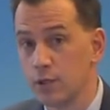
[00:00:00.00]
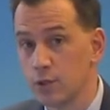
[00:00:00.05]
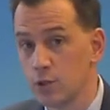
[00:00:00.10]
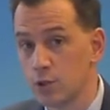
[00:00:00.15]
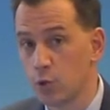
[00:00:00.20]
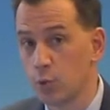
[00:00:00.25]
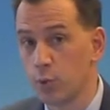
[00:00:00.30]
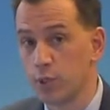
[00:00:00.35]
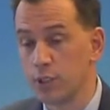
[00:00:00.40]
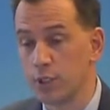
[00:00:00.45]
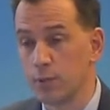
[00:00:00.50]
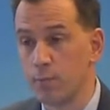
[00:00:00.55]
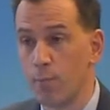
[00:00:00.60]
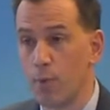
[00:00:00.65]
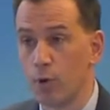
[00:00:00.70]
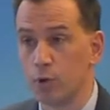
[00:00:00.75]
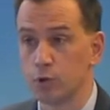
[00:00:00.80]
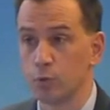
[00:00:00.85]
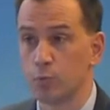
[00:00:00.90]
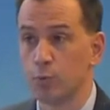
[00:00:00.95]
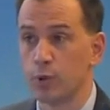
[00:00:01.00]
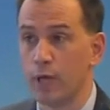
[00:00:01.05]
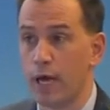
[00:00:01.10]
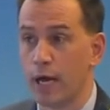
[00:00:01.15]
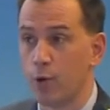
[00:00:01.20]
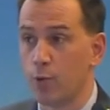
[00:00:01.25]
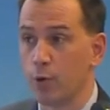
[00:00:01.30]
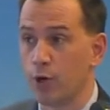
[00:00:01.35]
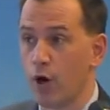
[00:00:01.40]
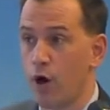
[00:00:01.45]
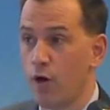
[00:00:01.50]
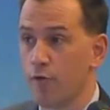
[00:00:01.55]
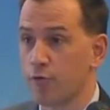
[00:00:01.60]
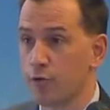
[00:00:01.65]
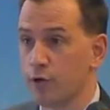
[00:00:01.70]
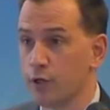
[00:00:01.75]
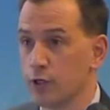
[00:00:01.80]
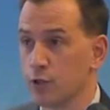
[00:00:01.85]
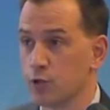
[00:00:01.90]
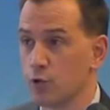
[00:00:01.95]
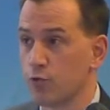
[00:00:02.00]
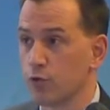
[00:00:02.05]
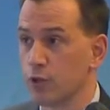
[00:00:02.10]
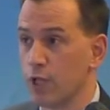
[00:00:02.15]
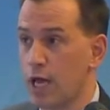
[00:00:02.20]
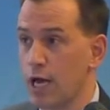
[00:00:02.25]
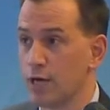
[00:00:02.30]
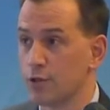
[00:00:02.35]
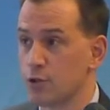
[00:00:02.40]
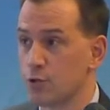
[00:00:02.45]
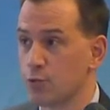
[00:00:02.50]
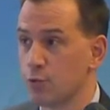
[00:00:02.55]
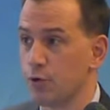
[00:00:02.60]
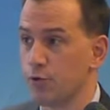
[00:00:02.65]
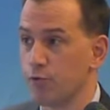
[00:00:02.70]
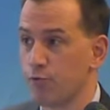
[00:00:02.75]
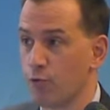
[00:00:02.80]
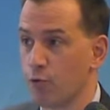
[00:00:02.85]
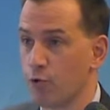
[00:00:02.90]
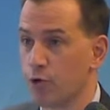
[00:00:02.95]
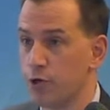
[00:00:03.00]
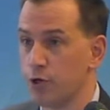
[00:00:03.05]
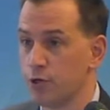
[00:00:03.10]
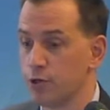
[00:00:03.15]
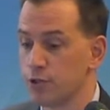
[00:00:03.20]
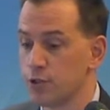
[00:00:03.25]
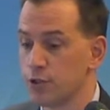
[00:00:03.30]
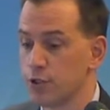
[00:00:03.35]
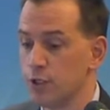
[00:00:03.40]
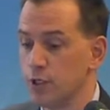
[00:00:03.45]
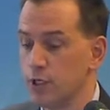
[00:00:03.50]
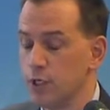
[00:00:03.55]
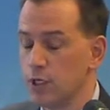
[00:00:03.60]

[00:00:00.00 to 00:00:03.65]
so we did multiple equity offerings over the last 3 or 4 years,